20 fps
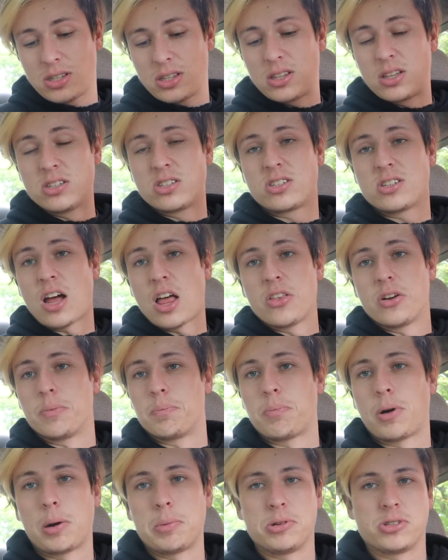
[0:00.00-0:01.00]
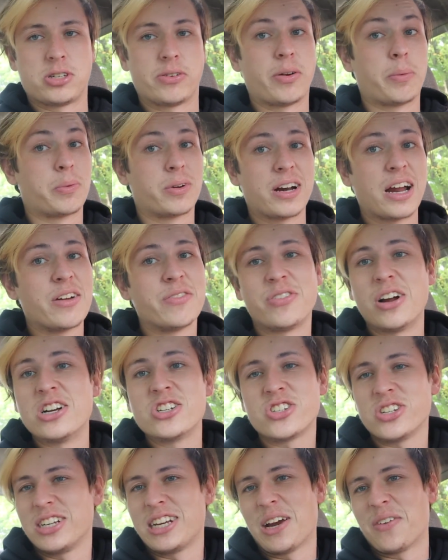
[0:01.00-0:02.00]
this other purple stuff I'm gonna
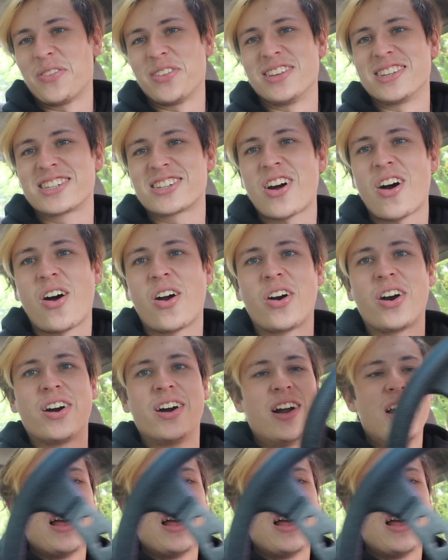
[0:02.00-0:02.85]
eventually get for this car.